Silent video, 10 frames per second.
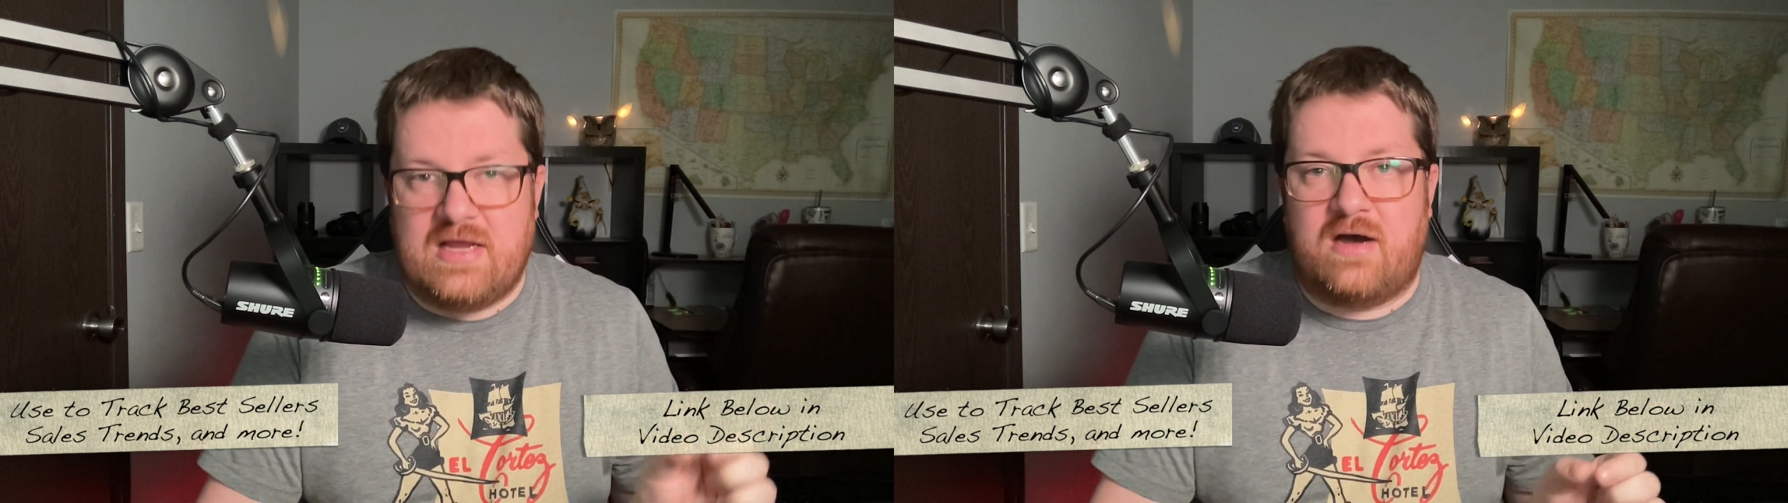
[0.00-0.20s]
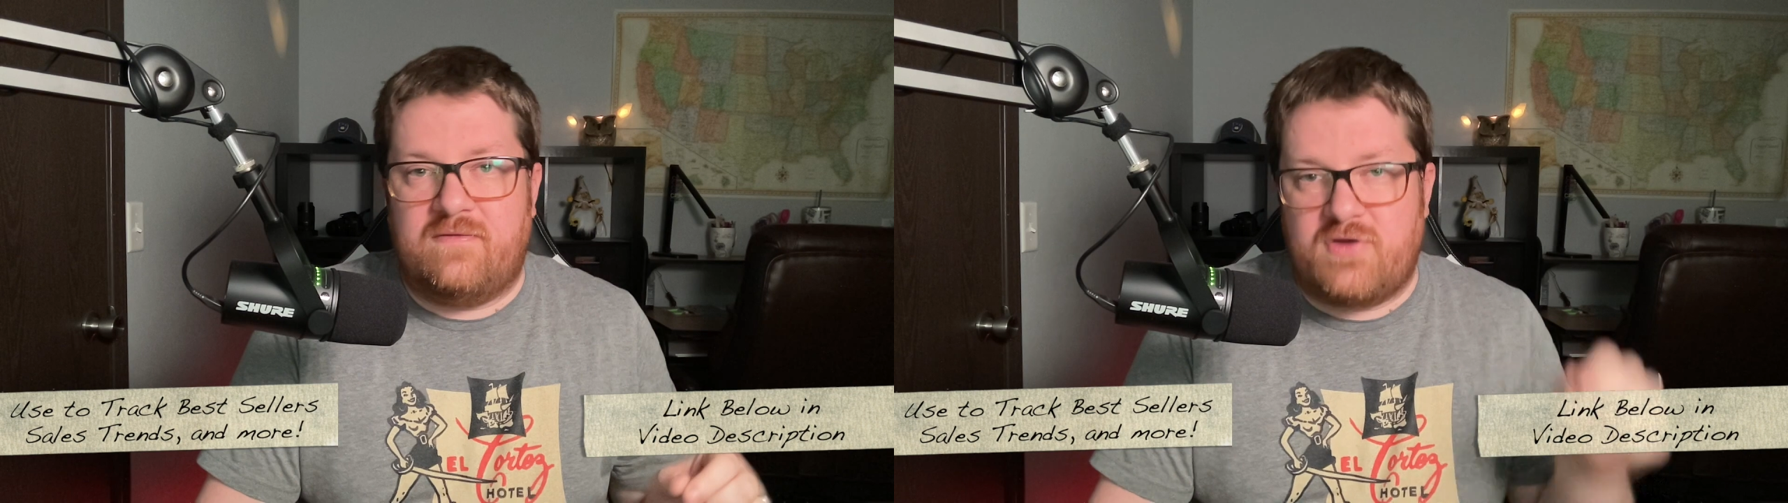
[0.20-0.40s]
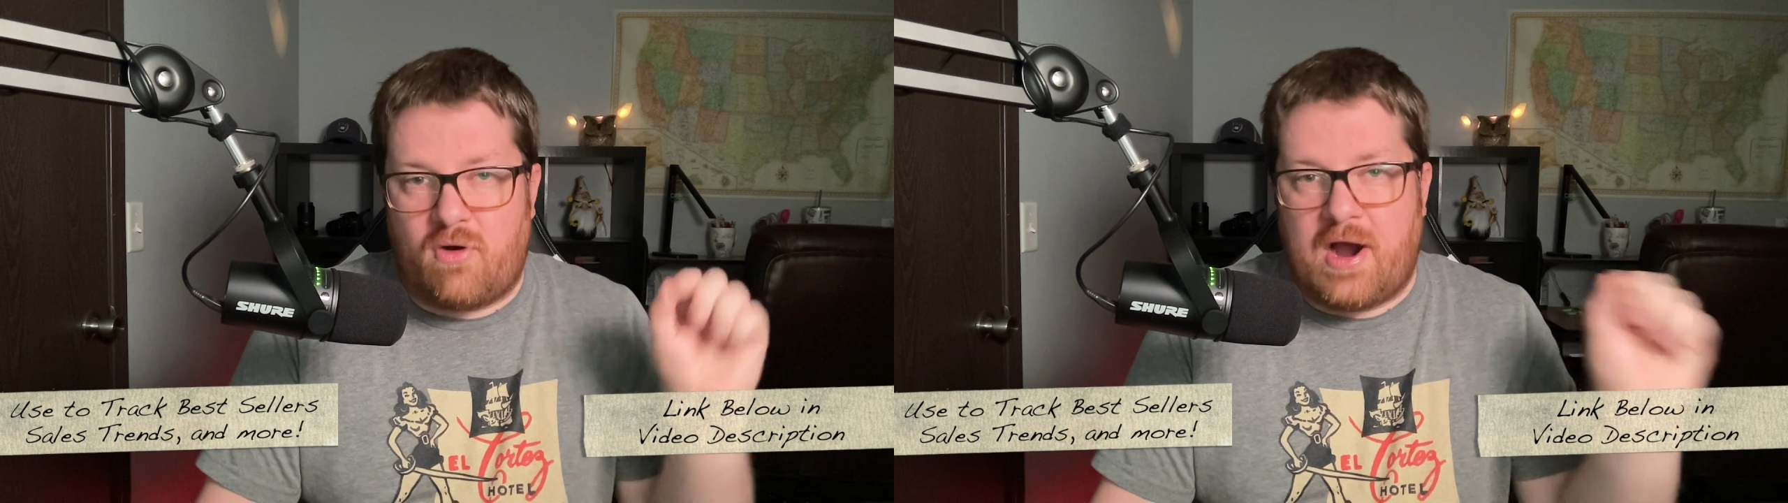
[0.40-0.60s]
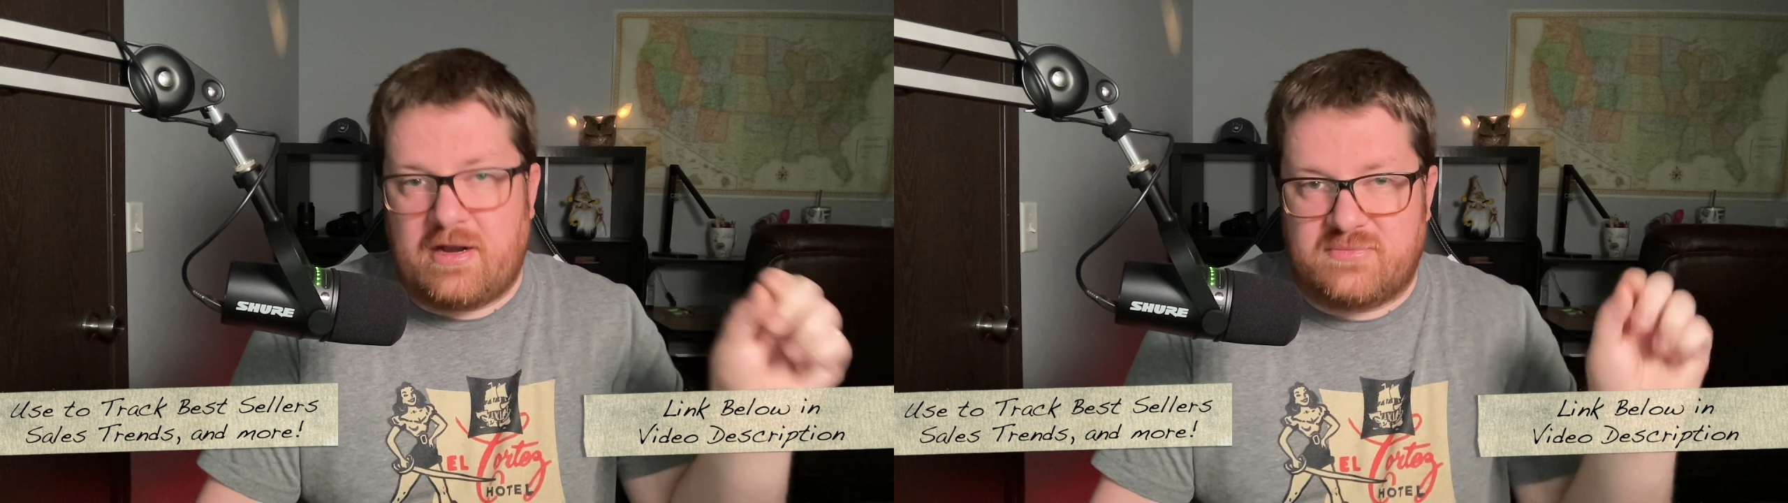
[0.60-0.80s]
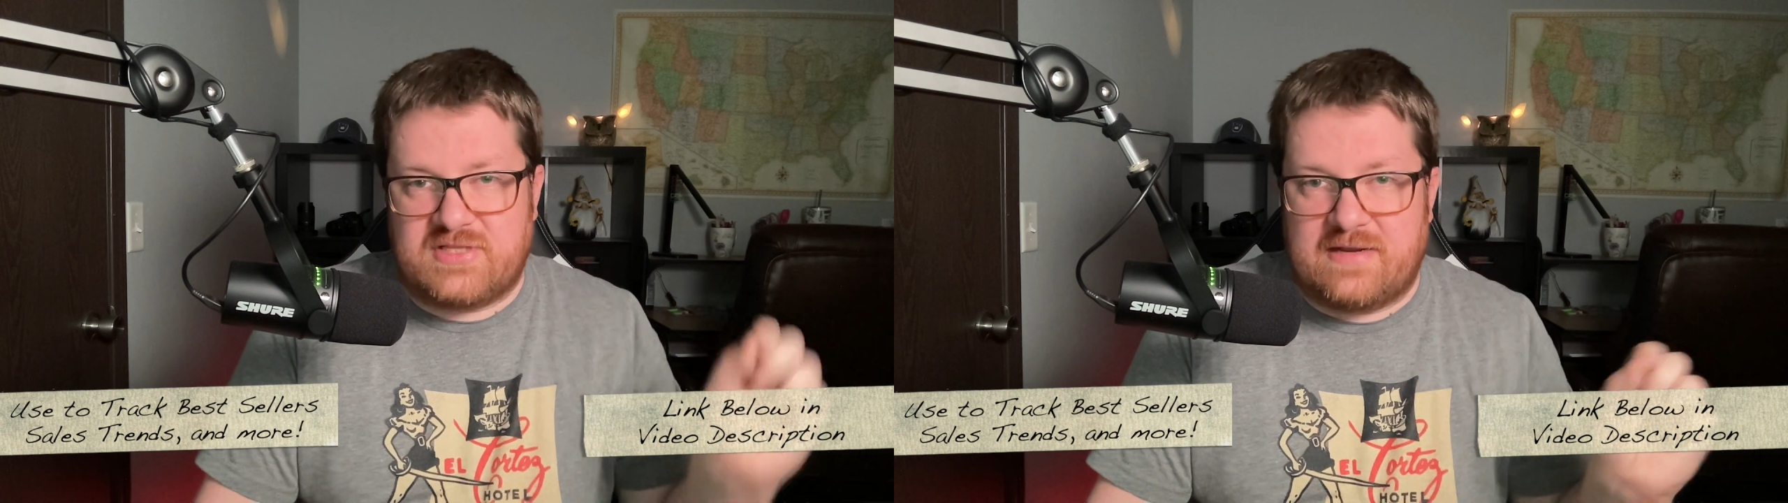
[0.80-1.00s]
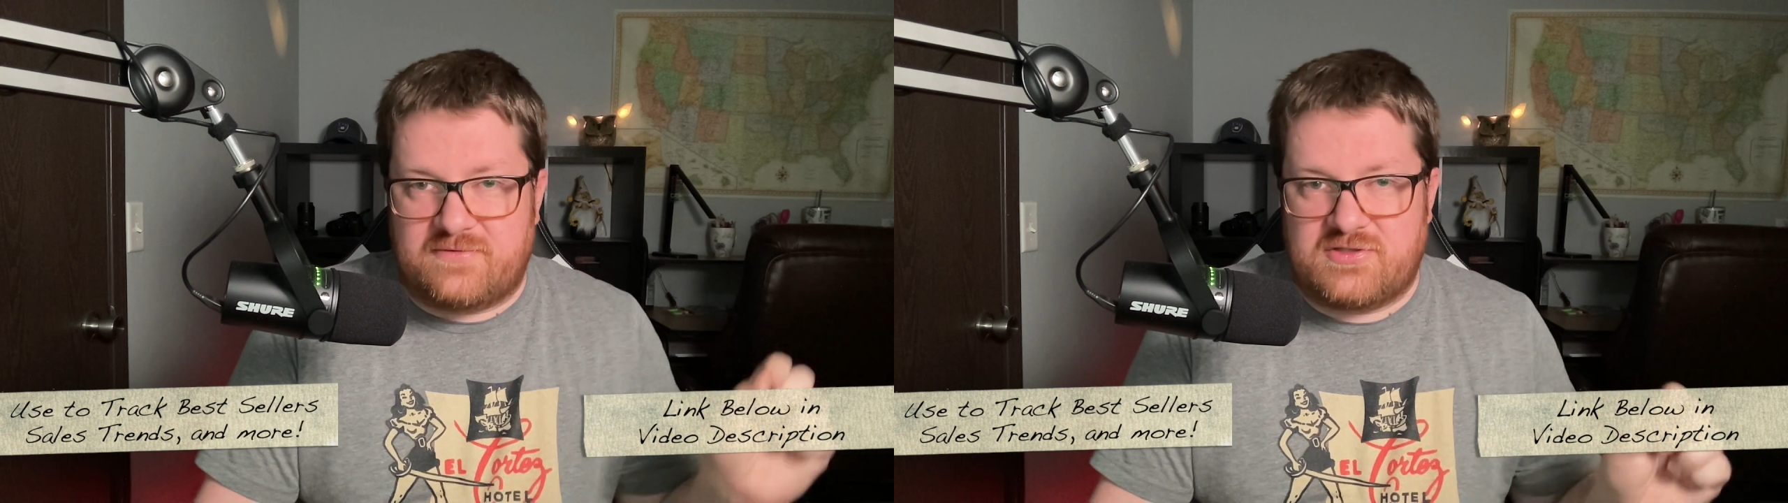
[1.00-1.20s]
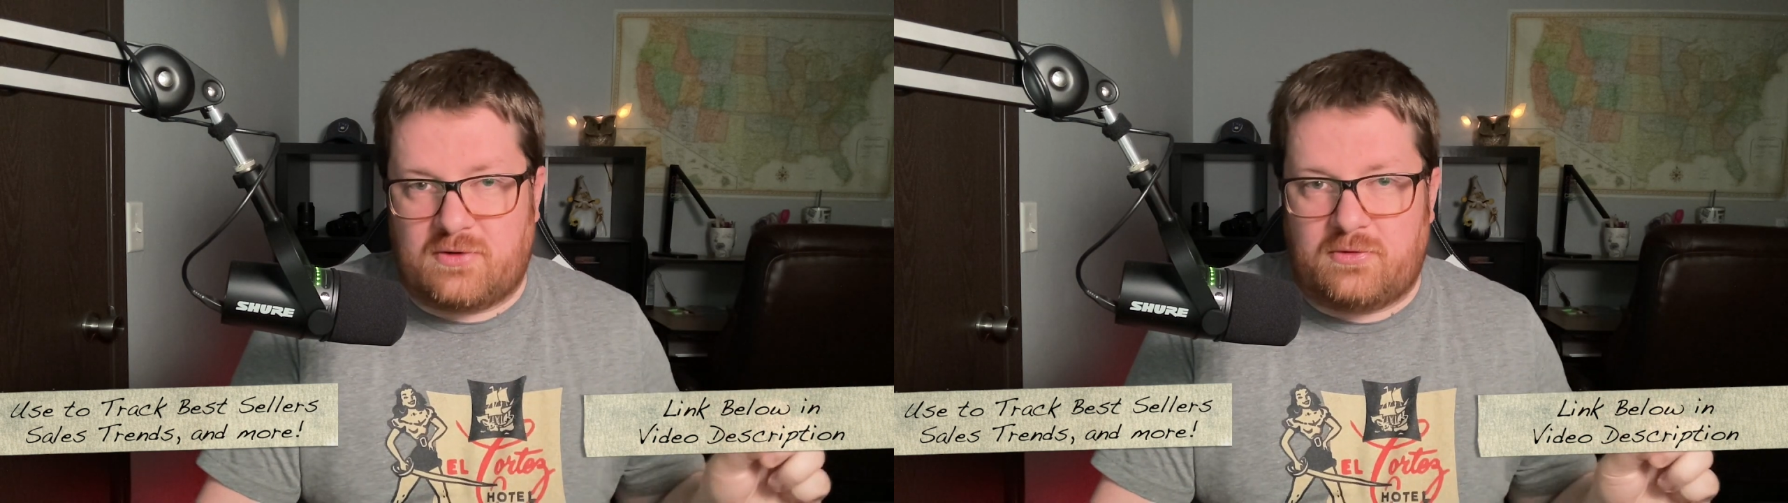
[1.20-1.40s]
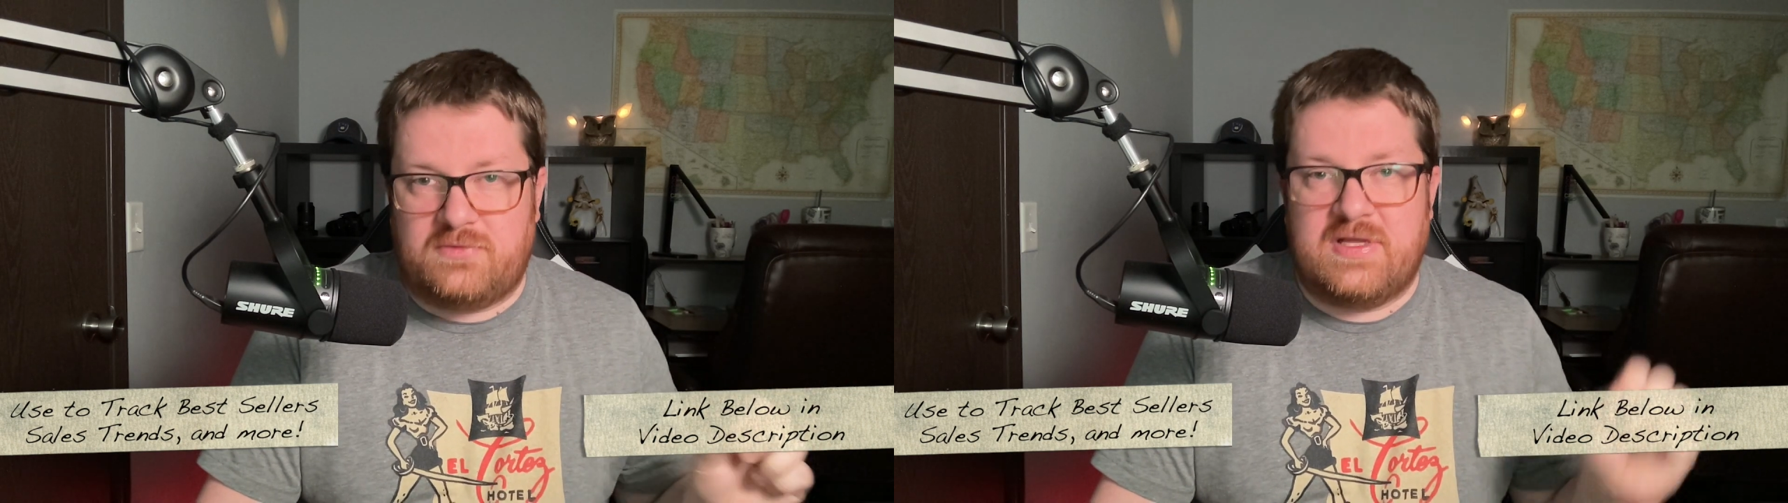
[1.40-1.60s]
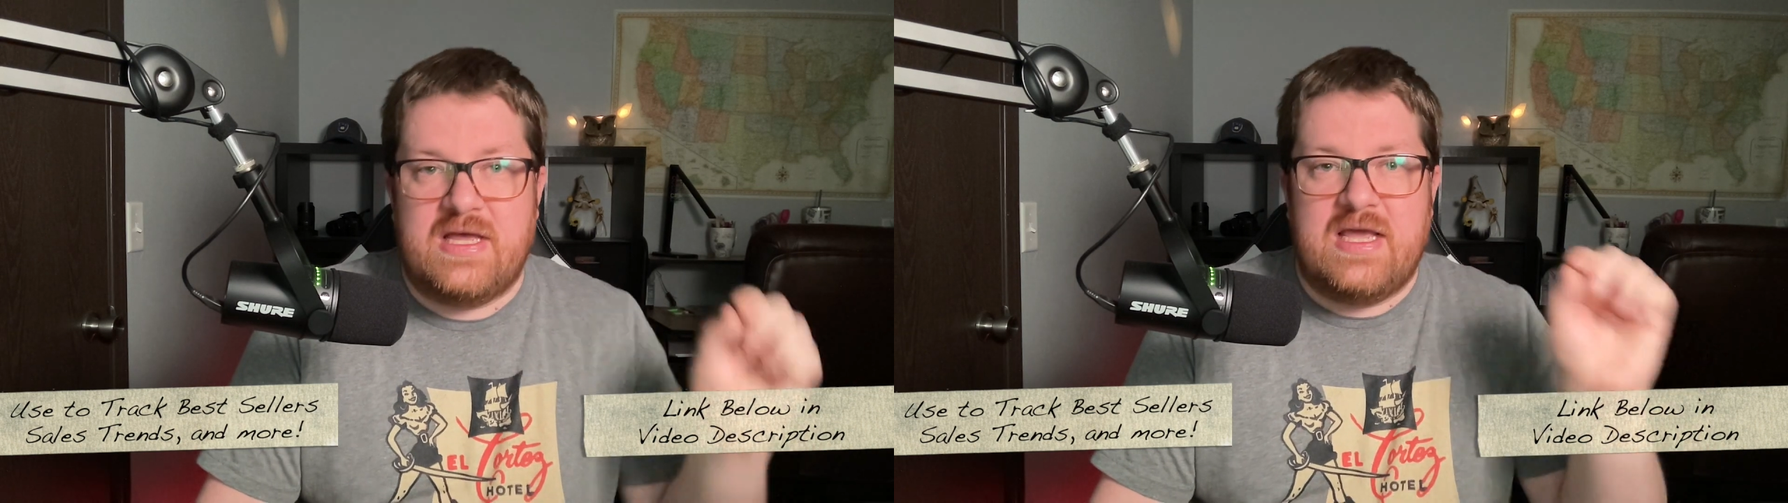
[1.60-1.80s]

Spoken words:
of your items that have sold,